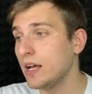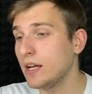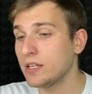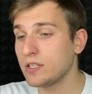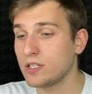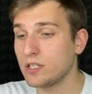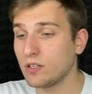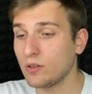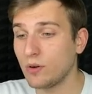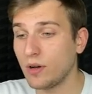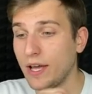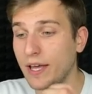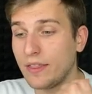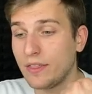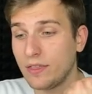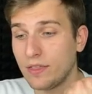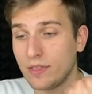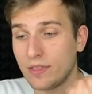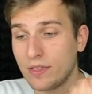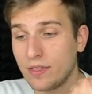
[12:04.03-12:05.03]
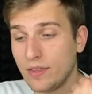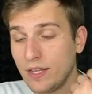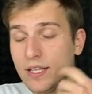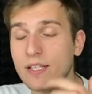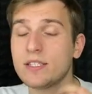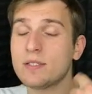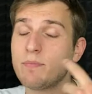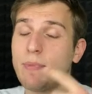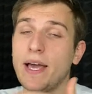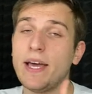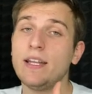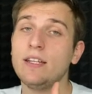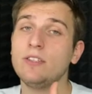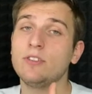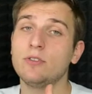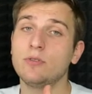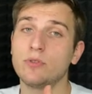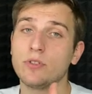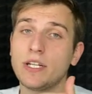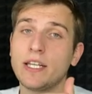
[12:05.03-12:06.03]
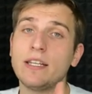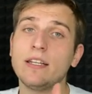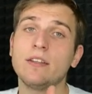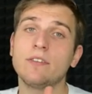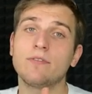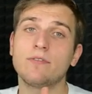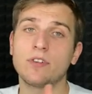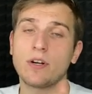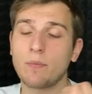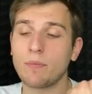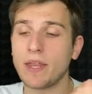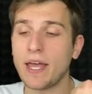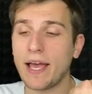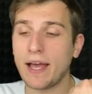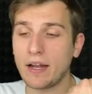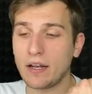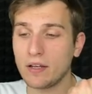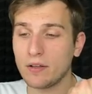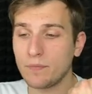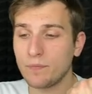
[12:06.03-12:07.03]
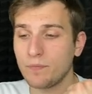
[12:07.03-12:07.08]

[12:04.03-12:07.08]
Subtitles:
So it's better to read it from the end.